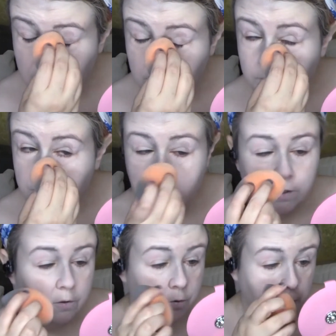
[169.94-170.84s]
And
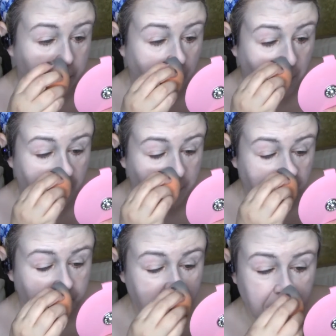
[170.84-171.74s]
another thing, guys,
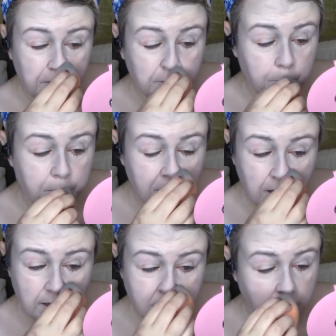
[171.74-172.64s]
this makeup
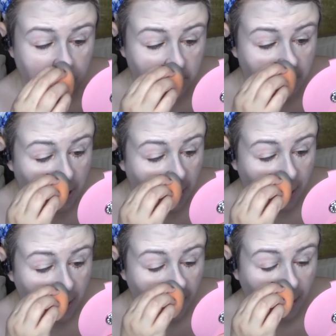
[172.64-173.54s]
ages you
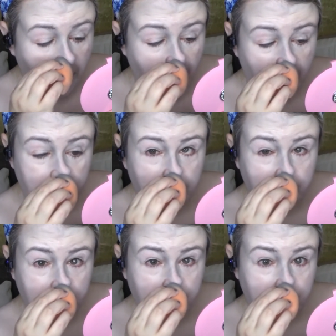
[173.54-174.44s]
like nobody's
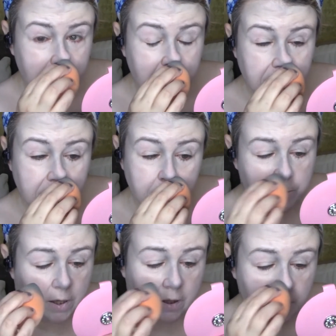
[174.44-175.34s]
business. So like,
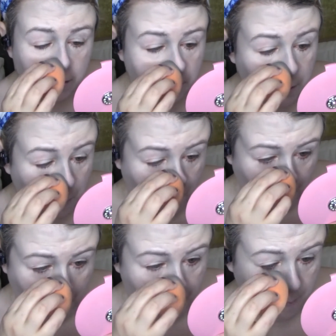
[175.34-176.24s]
if you
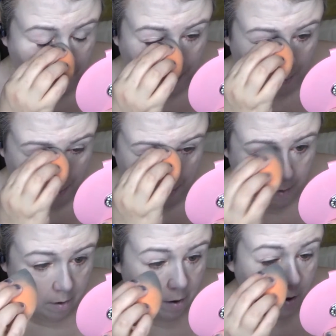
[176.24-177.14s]
thought you looked old
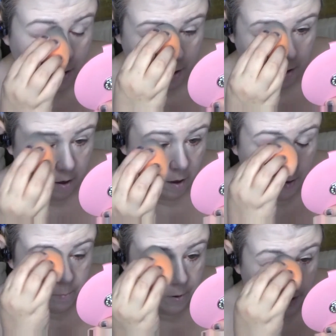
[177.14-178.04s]
before you put the white
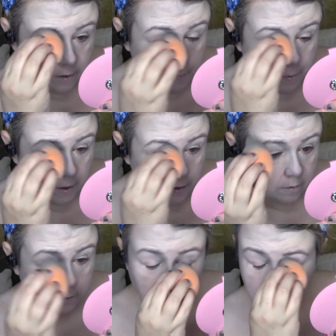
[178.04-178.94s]
makeup on, you're going to
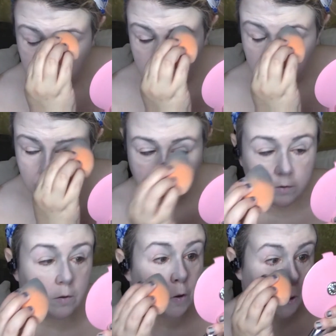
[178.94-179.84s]
look way older
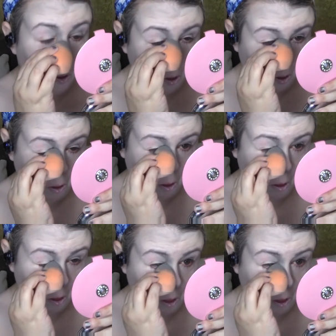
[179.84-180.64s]
after you have it on.